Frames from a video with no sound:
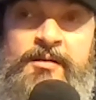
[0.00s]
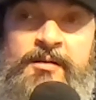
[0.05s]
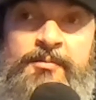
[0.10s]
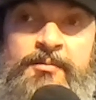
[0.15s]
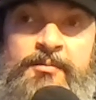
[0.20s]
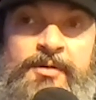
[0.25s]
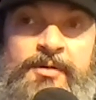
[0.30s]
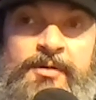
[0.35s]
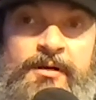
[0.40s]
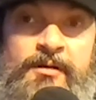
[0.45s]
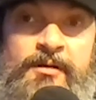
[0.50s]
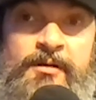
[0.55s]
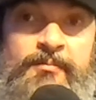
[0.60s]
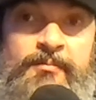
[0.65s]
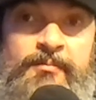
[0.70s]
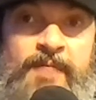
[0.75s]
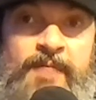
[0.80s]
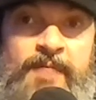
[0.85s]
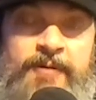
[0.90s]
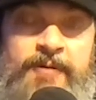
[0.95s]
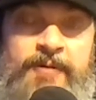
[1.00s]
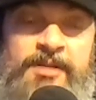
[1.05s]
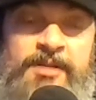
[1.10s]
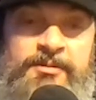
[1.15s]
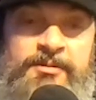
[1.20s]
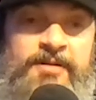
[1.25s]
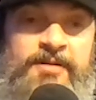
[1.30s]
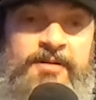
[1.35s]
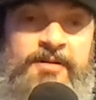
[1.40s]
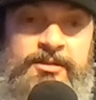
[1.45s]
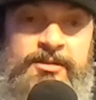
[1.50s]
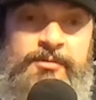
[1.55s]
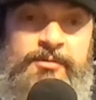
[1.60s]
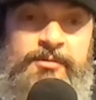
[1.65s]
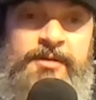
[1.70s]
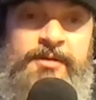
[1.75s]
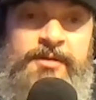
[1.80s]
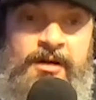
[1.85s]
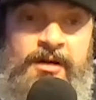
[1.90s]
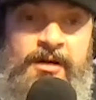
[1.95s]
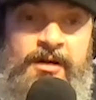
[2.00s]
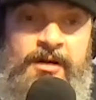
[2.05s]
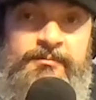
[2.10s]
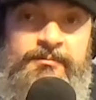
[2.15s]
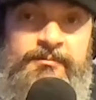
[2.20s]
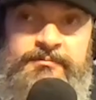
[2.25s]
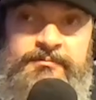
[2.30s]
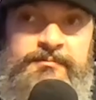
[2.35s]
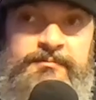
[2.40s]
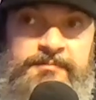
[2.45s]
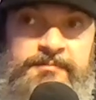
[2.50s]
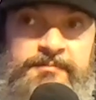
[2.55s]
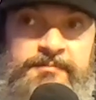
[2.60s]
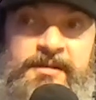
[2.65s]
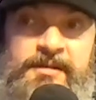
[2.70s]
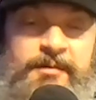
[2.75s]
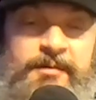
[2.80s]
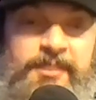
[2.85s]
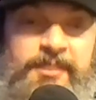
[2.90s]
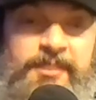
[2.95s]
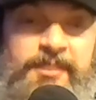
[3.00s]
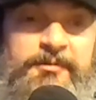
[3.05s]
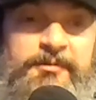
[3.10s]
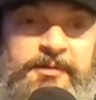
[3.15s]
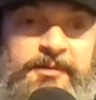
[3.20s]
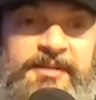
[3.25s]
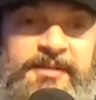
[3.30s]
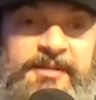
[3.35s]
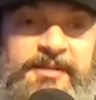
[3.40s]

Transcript: But um, I would keep in touch with them and call them damn near every week